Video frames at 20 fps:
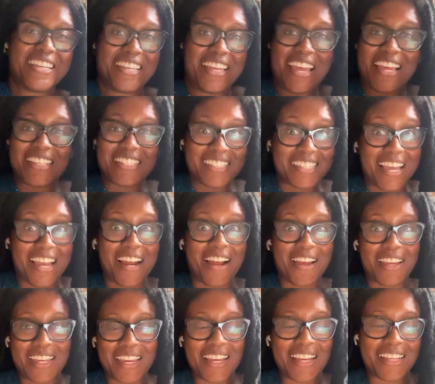It's like,
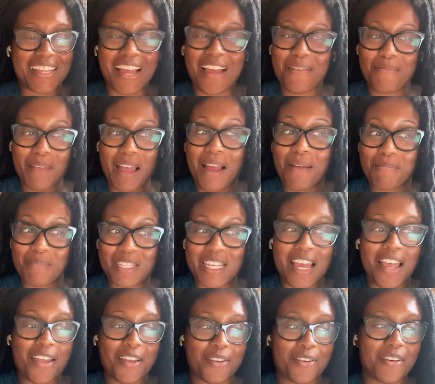I can't, I'm, I'm
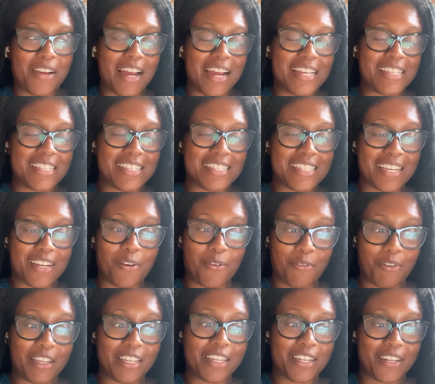telling you guys, it's like a
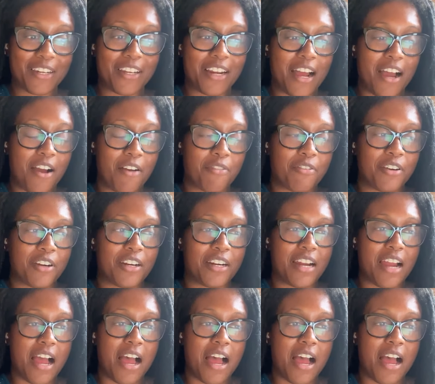really good offer.